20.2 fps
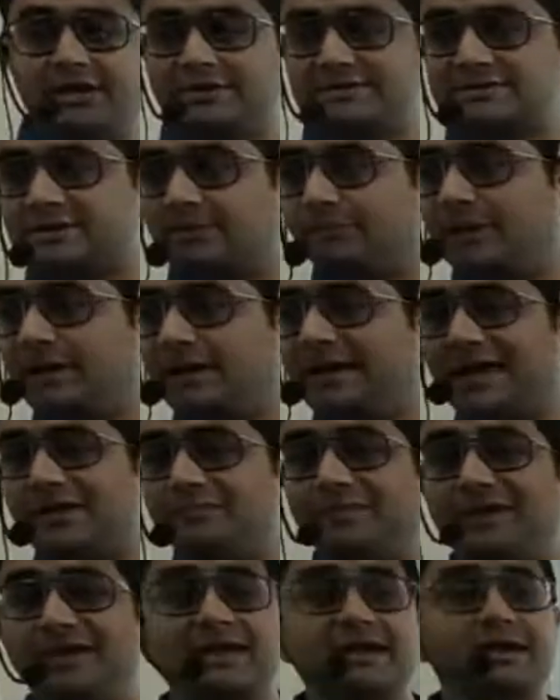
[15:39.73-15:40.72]
assembly
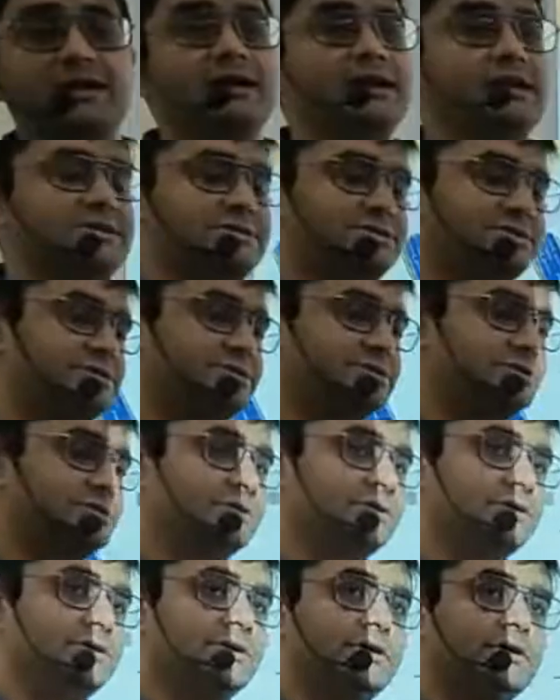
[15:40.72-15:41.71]
can be increased.
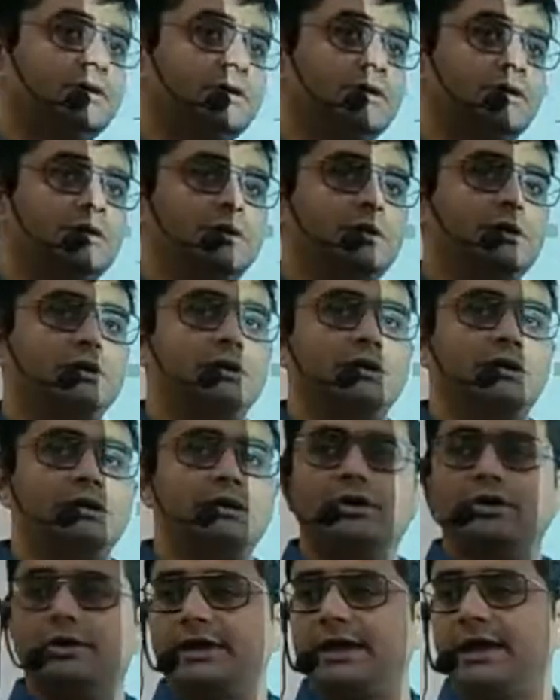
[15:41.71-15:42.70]

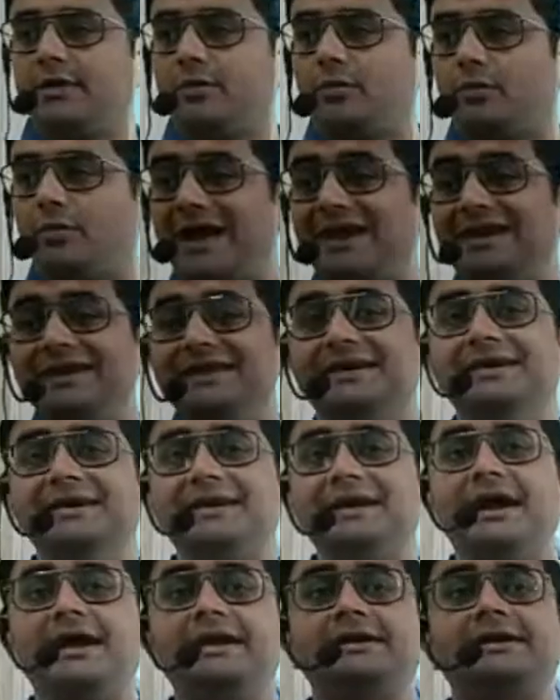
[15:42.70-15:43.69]
Okay, 1 year
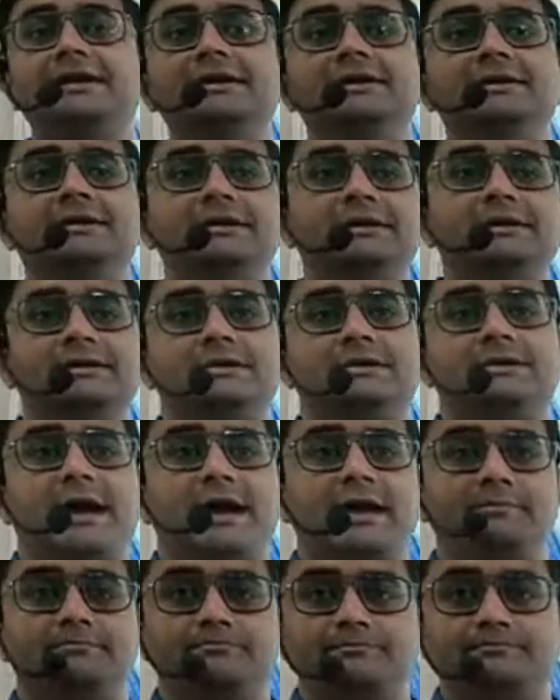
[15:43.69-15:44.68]
at a
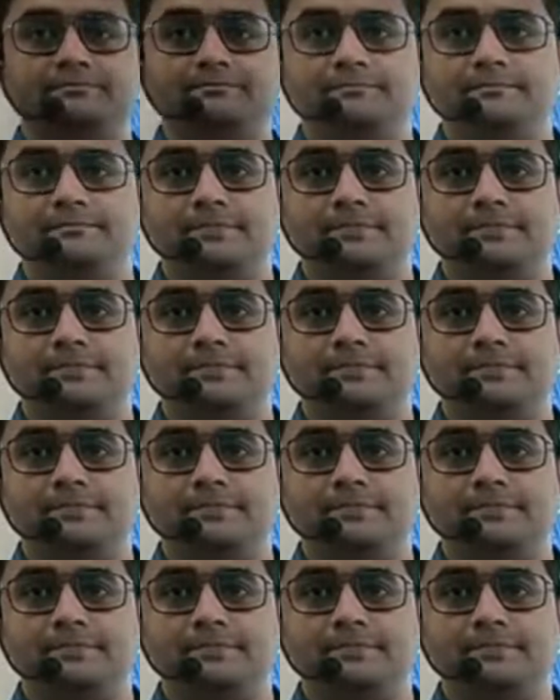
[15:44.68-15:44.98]
time.